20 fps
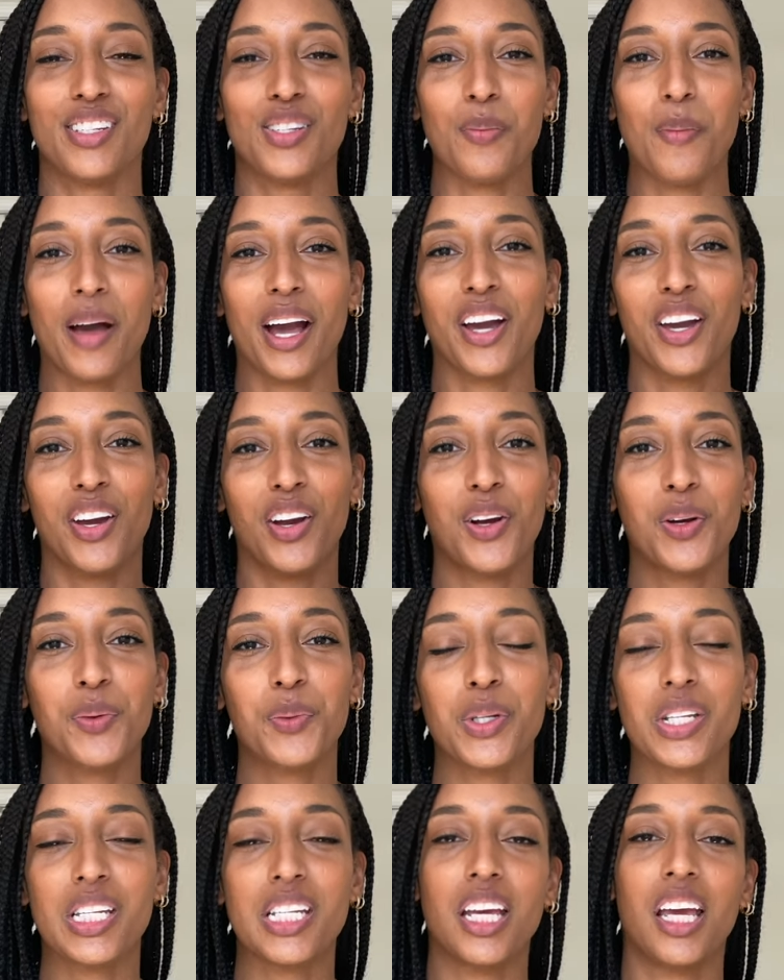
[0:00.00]
so my current
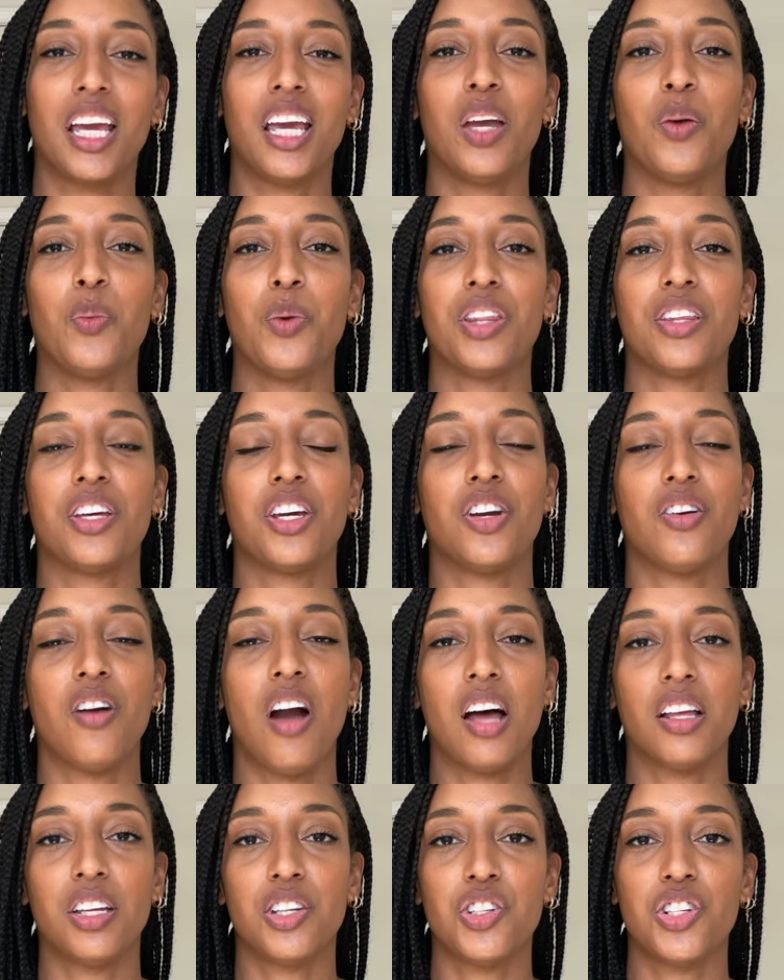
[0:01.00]
routine with
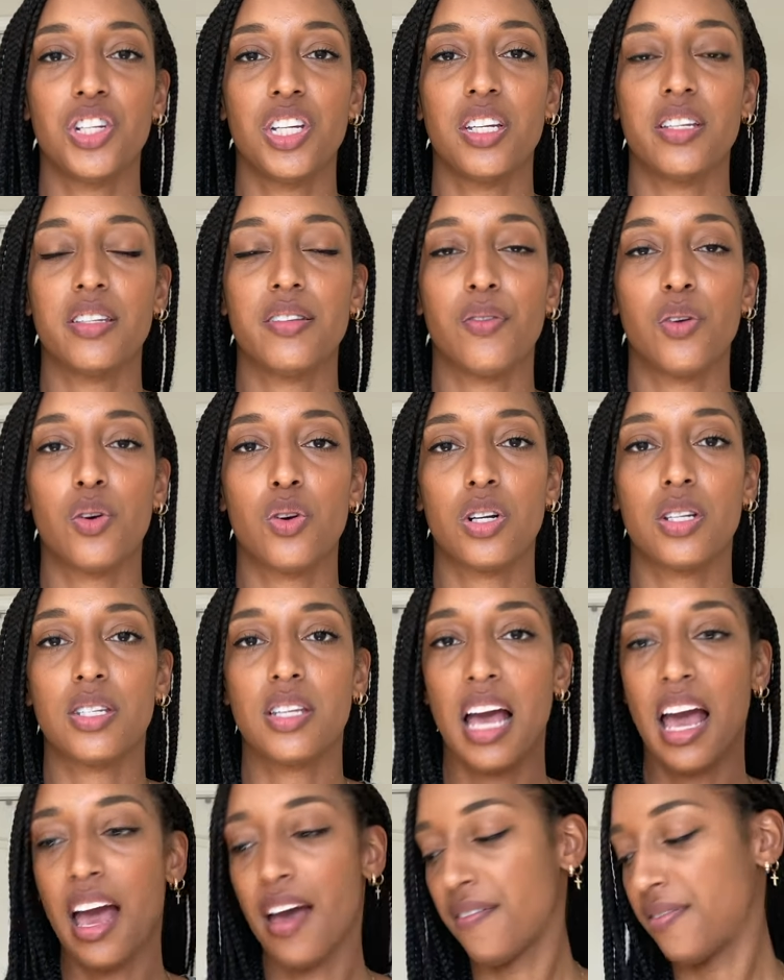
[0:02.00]
Curology is of course
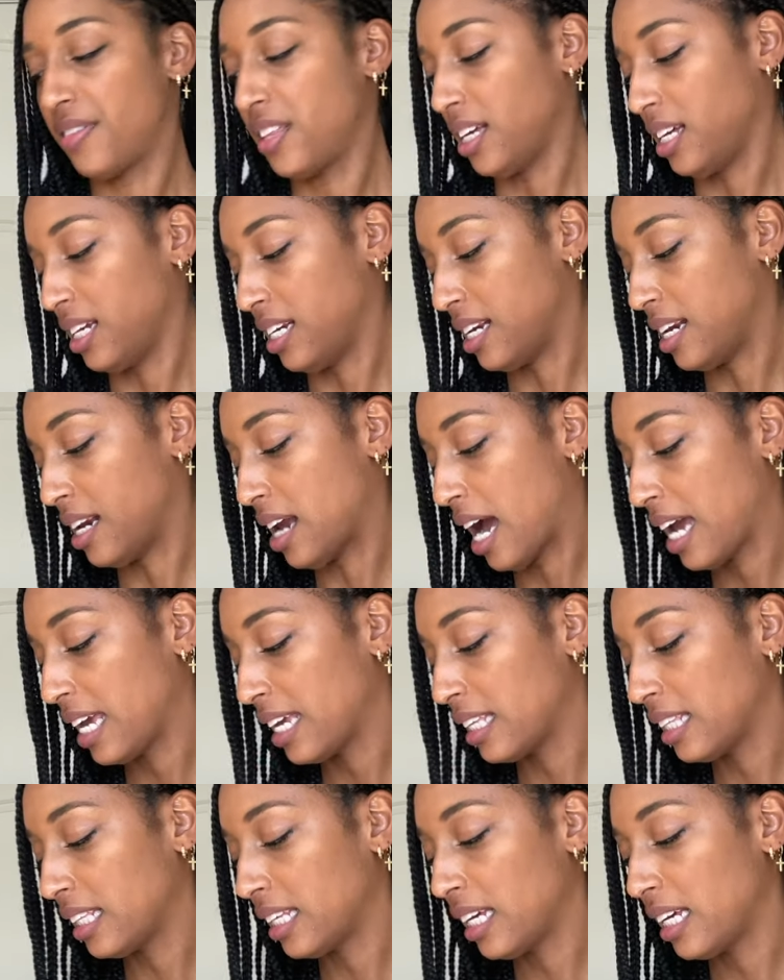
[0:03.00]
I have the
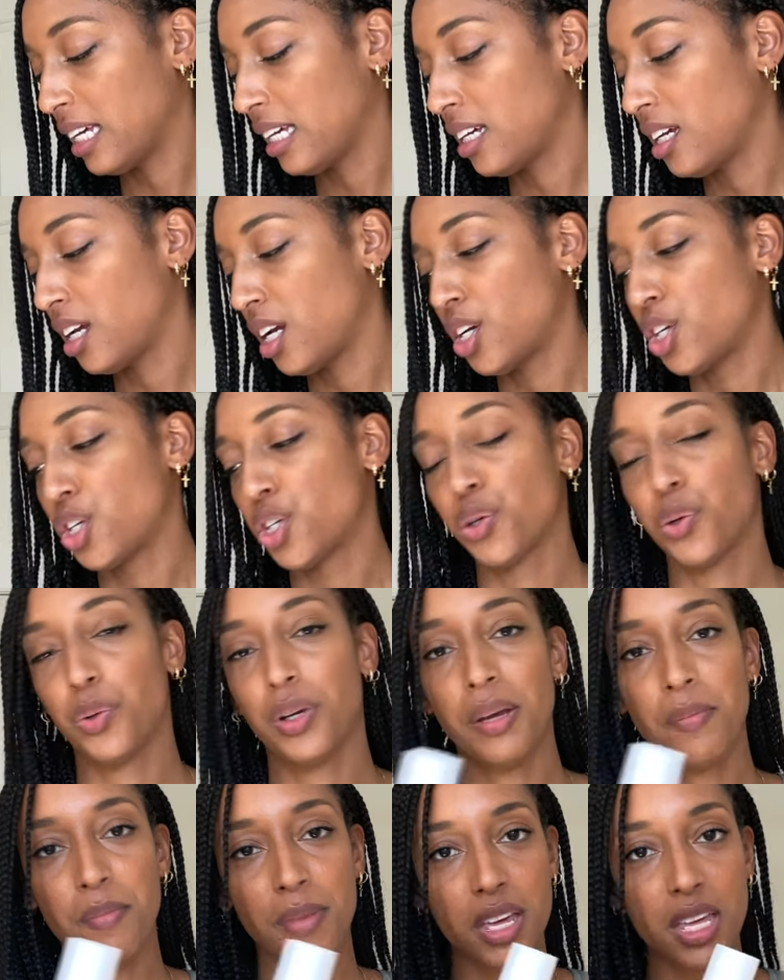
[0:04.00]
nightly
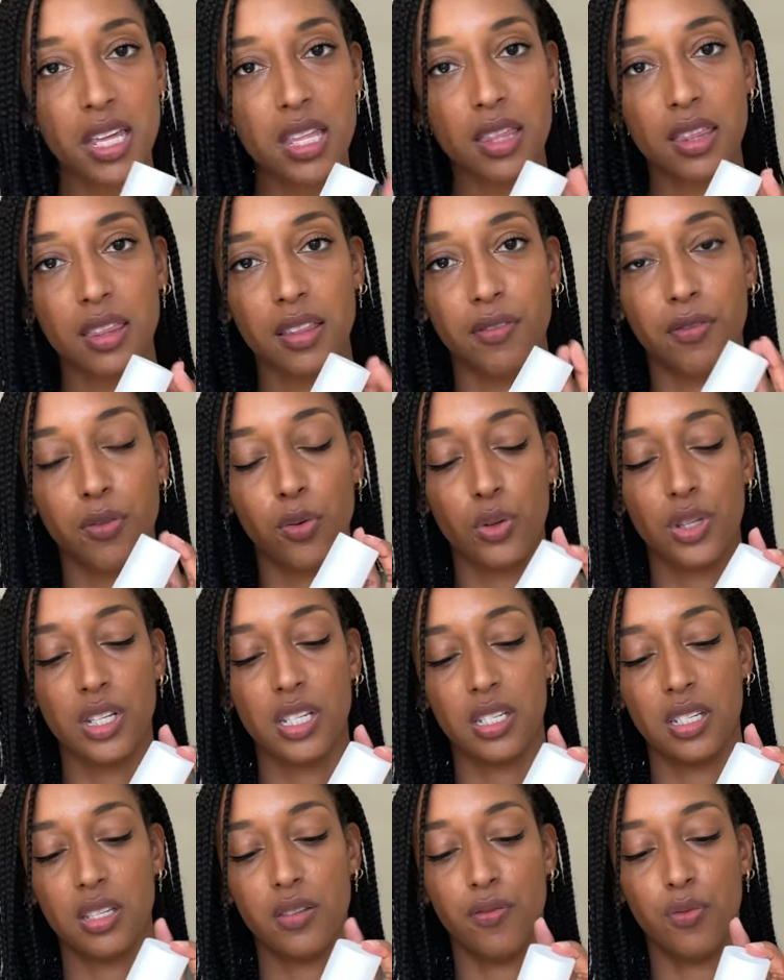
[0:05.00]
treatment, the full
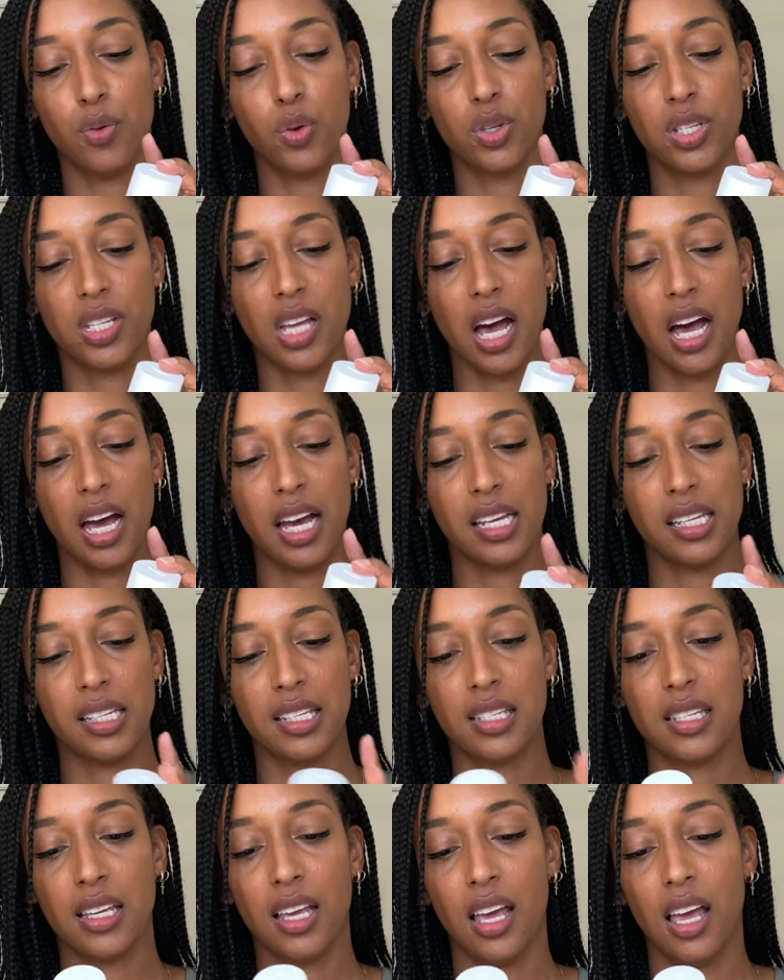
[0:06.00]
this is the full
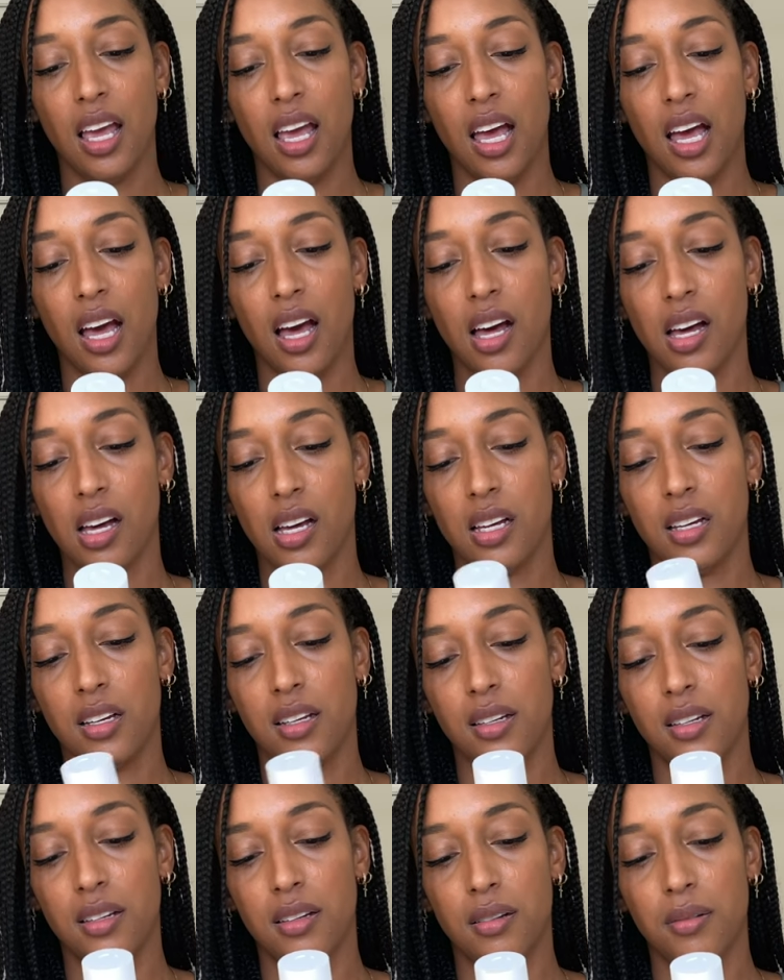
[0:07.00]
size.
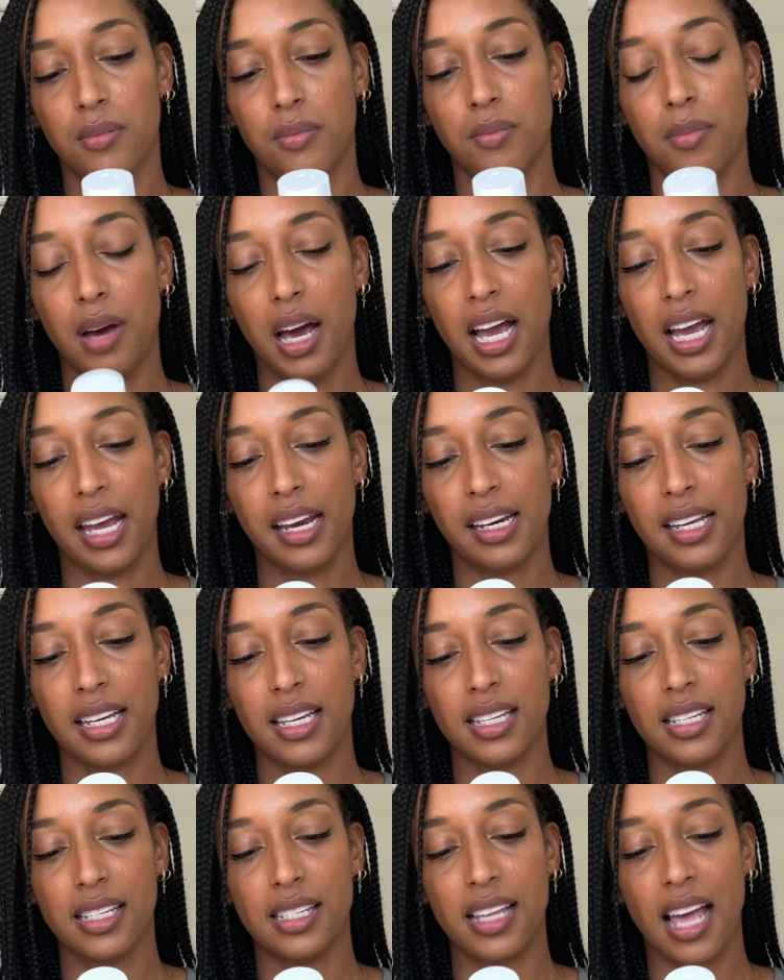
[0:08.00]
Um, mine
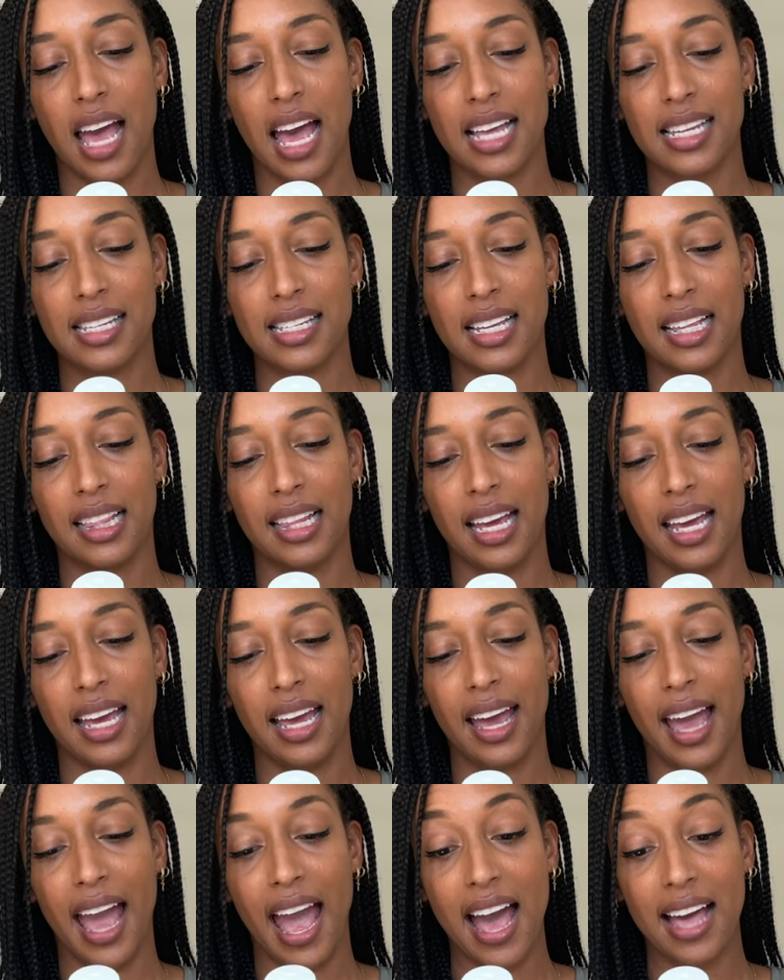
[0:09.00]
is
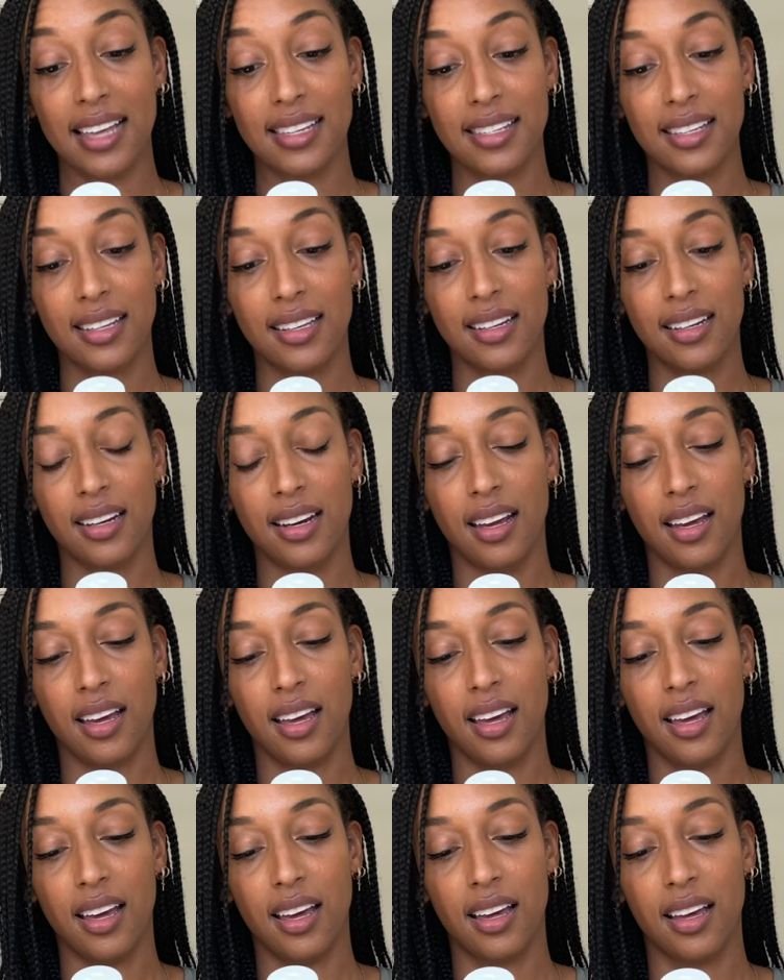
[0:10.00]
azelaic acid,
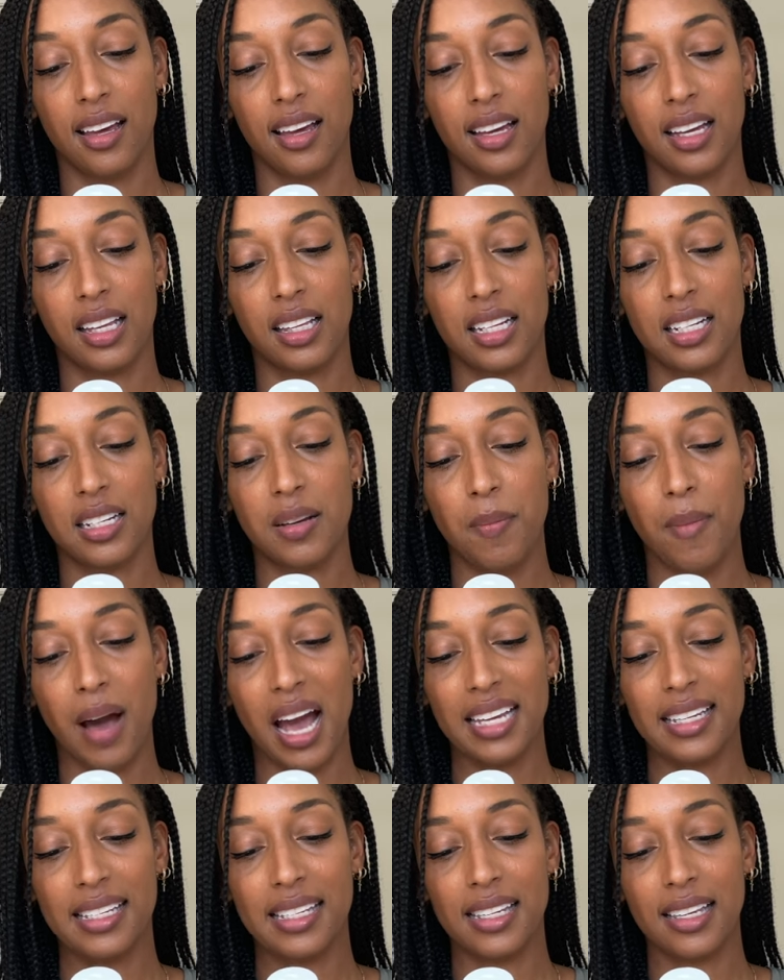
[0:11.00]
uh,
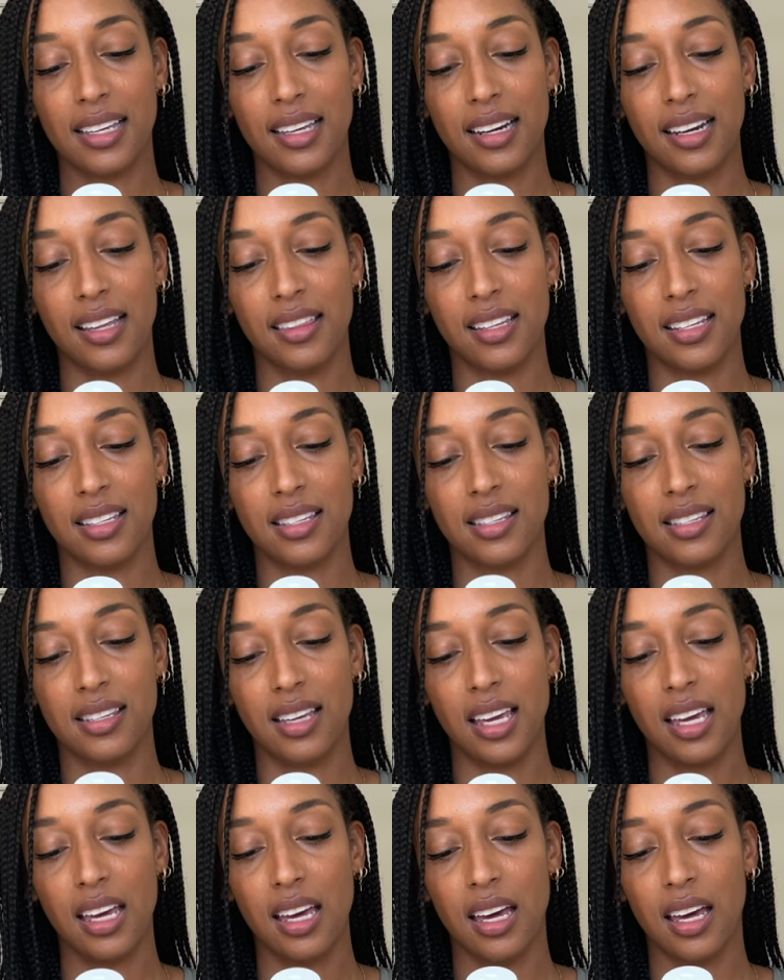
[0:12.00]
clindamycin, and then
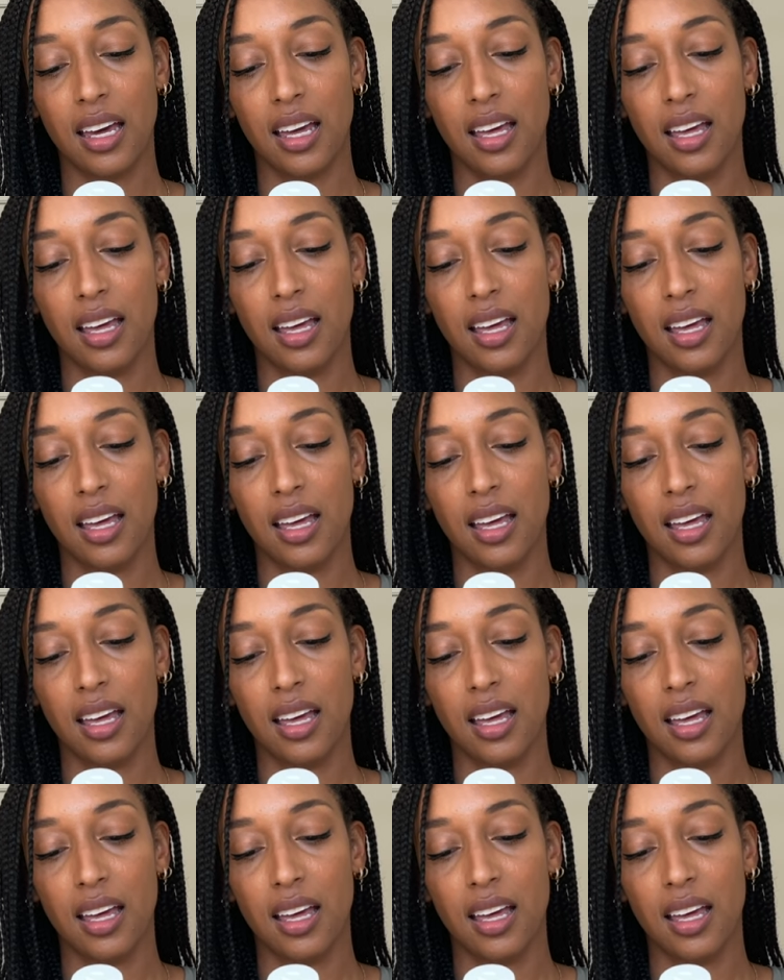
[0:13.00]
zinc